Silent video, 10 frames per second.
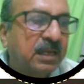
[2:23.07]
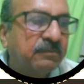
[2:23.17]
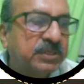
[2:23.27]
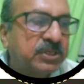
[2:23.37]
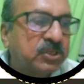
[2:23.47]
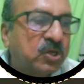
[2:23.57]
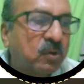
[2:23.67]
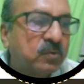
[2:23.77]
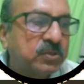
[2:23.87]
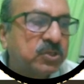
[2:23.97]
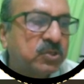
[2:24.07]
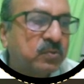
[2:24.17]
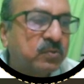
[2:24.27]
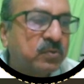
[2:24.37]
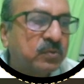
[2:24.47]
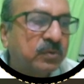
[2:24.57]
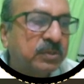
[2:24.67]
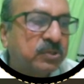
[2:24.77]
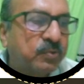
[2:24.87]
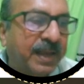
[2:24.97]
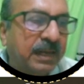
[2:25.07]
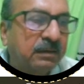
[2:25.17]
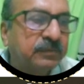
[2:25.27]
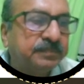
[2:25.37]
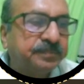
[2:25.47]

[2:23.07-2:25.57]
which is close to 12.